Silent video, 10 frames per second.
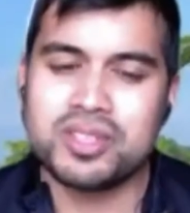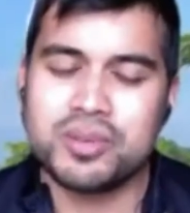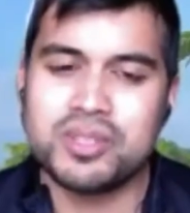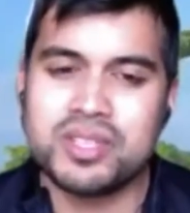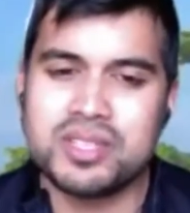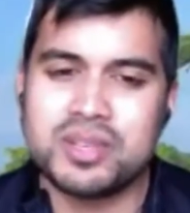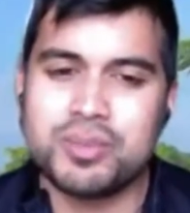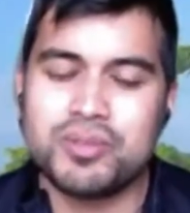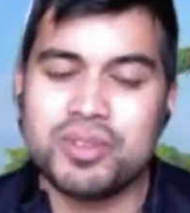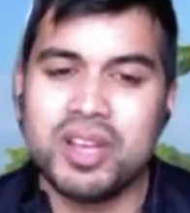It was a Disney
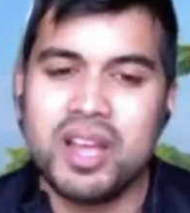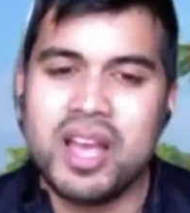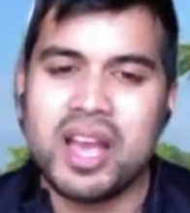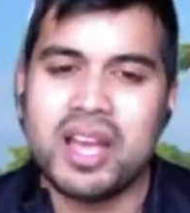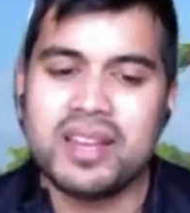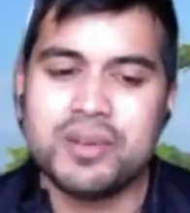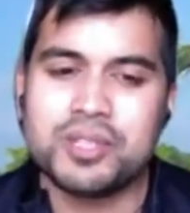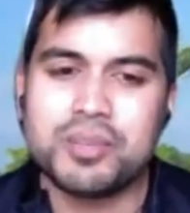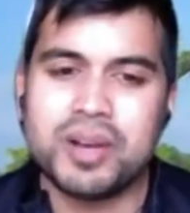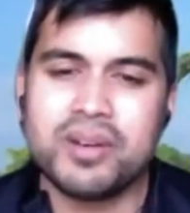movie, and it was
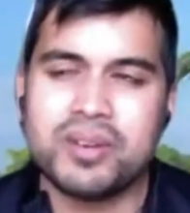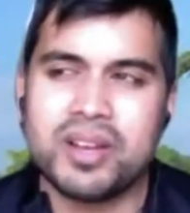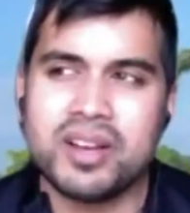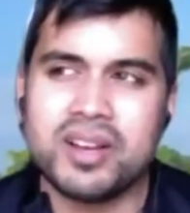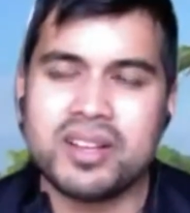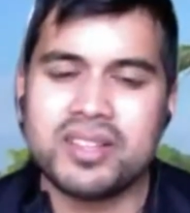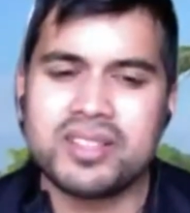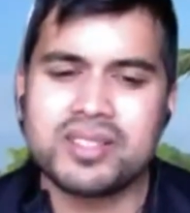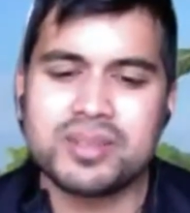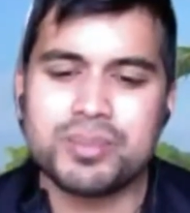about
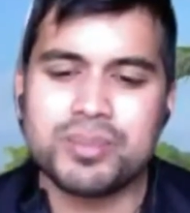this.